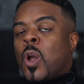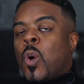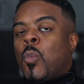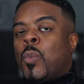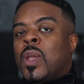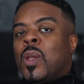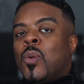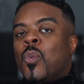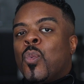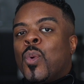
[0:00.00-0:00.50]

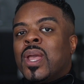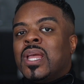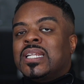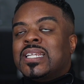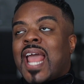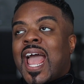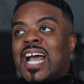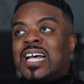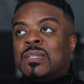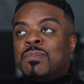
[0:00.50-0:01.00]
We
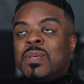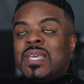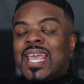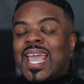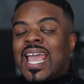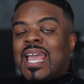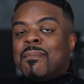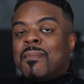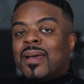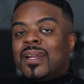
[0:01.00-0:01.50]
went, as we
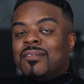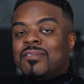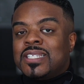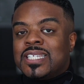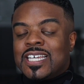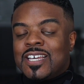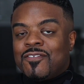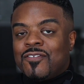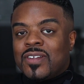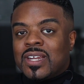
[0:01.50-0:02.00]
came out of
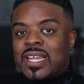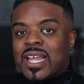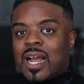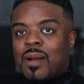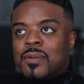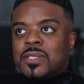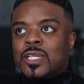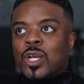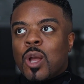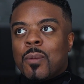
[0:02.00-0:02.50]
Tiffany,
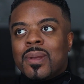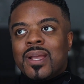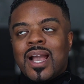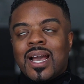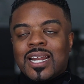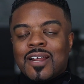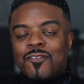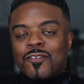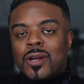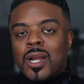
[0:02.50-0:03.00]
I was like, oh my
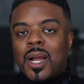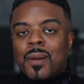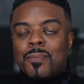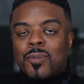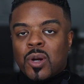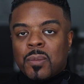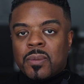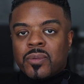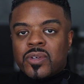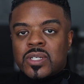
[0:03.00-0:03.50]
God, I
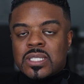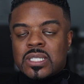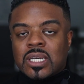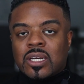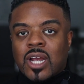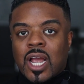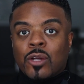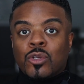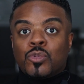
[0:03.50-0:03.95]
forgot Burberry's here.